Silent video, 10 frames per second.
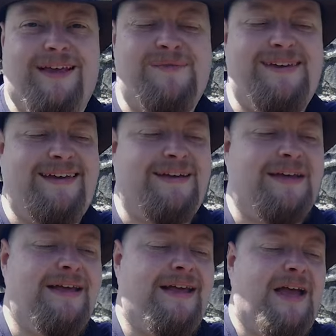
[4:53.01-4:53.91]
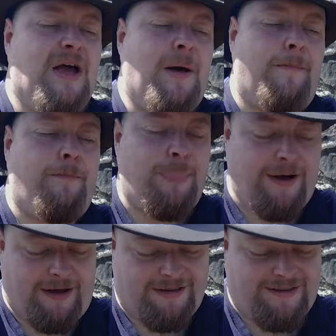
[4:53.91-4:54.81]
comes out.
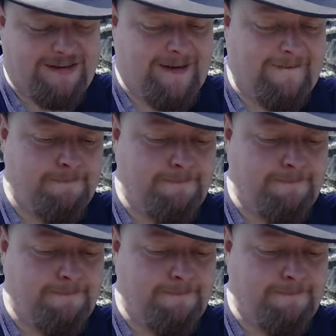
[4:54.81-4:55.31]
But